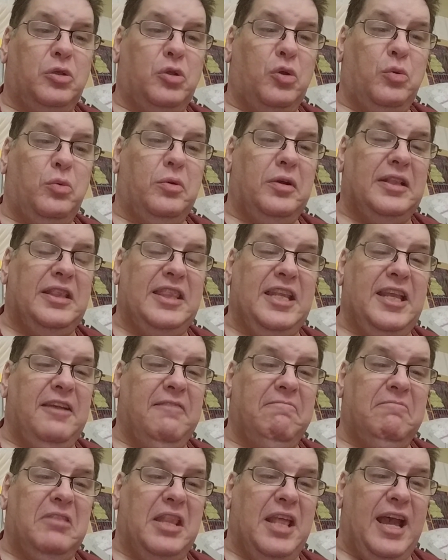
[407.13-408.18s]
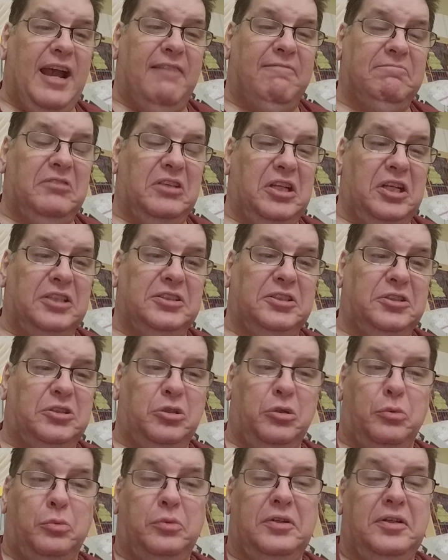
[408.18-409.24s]
They wouldn't even have no
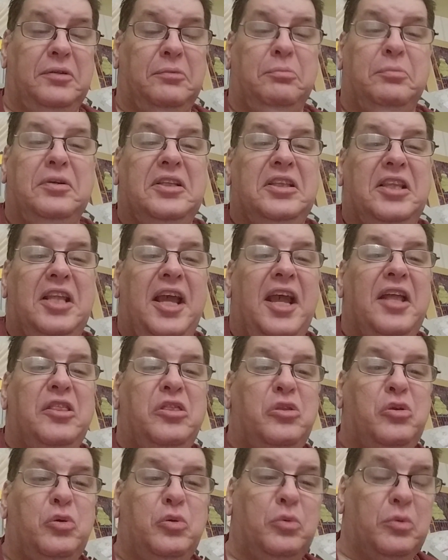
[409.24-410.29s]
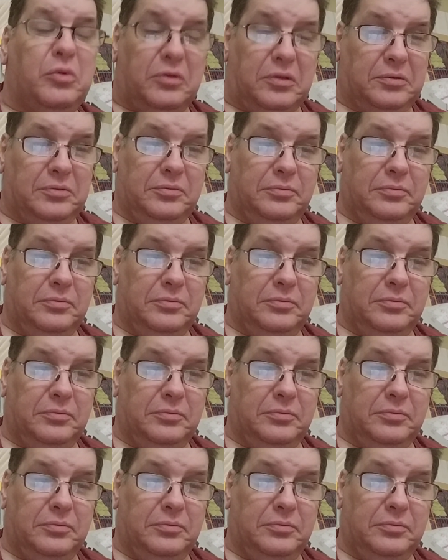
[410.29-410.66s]
jail. What would they do?